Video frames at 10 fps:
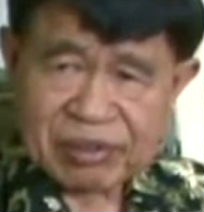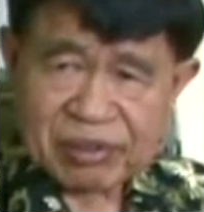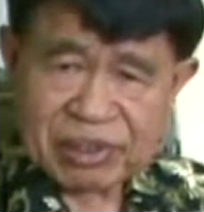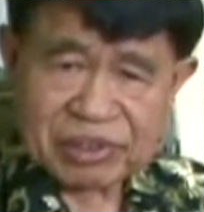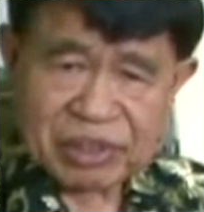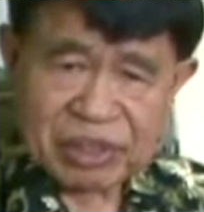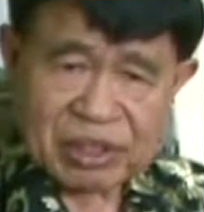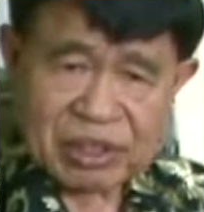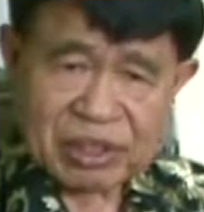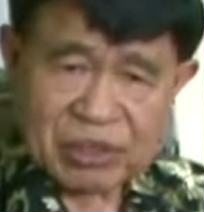And they said,
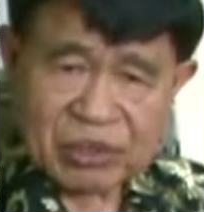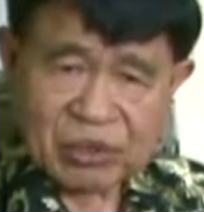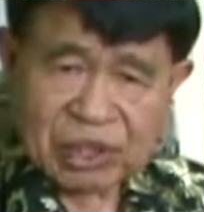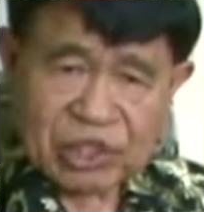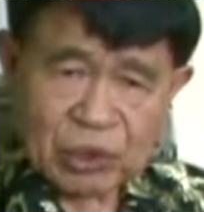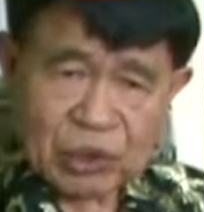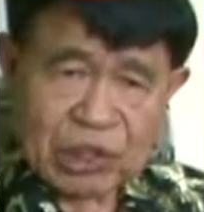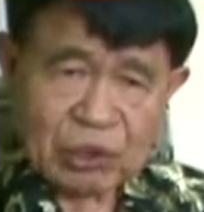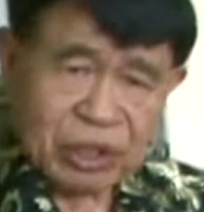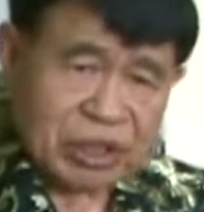no, it's
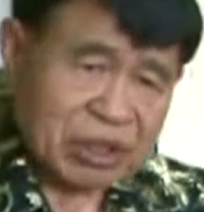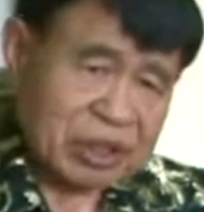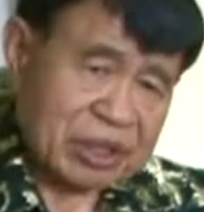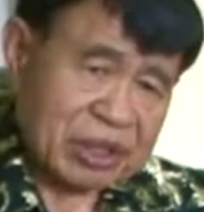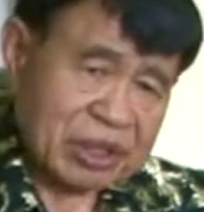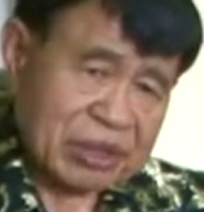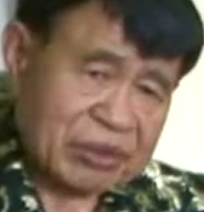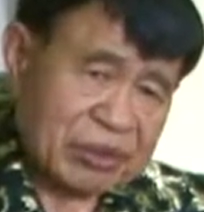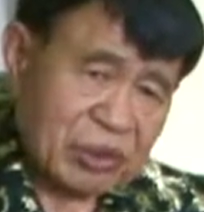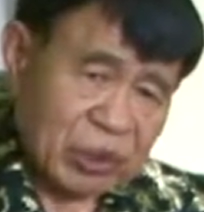only one that,
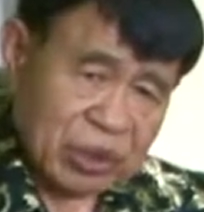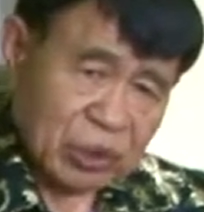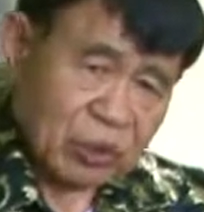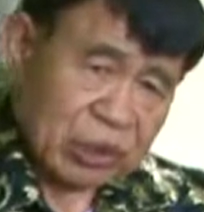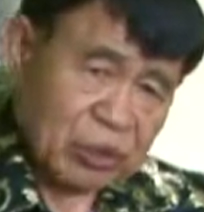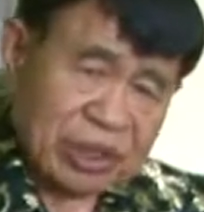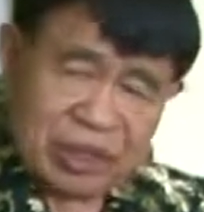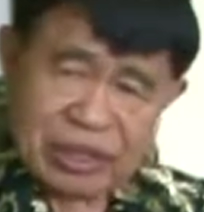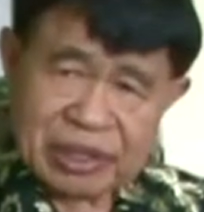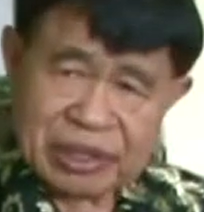you are the only one
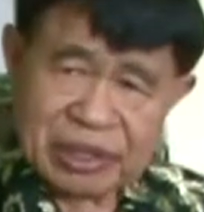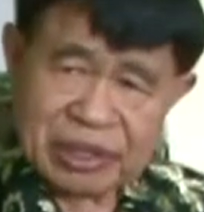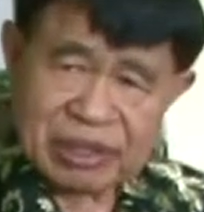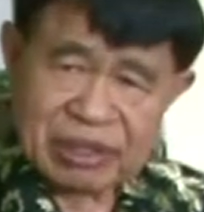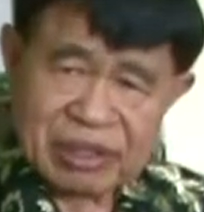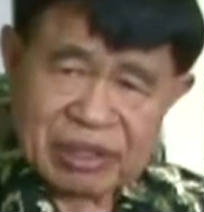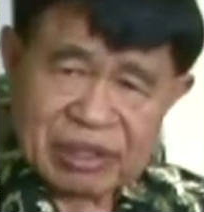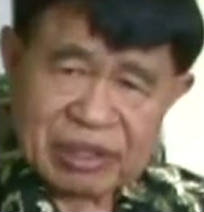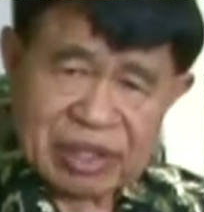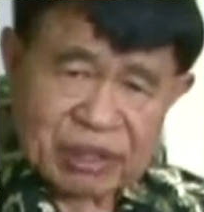that I did.
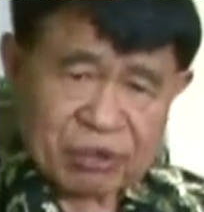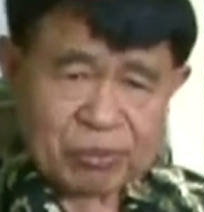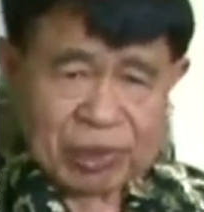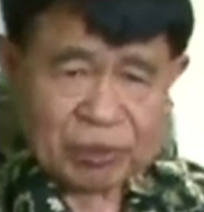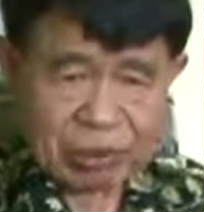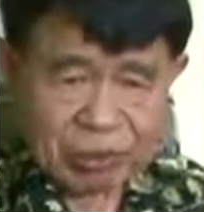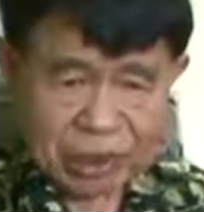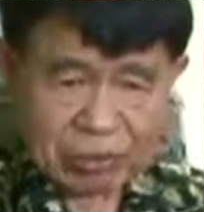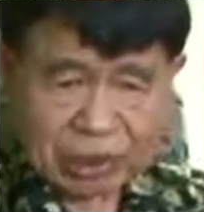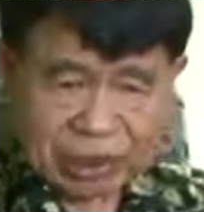I hope I will
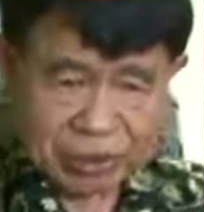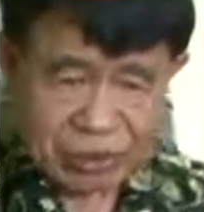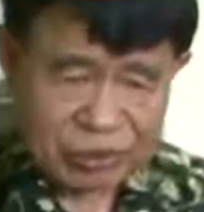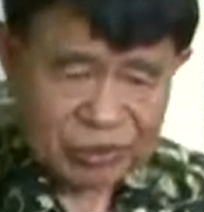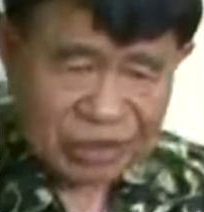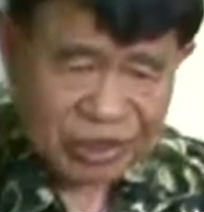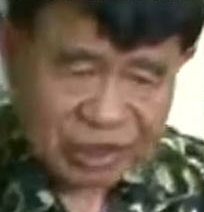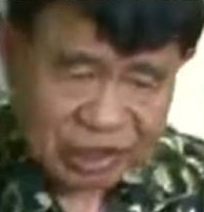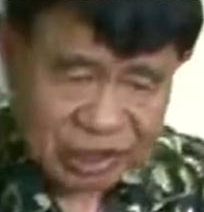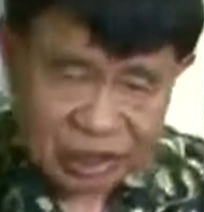be able to
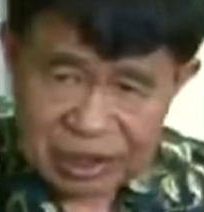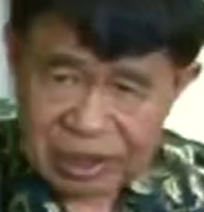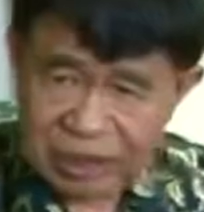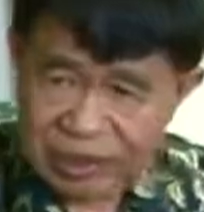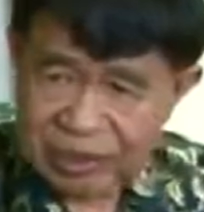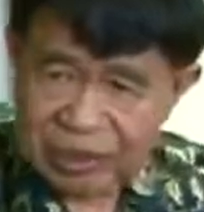get the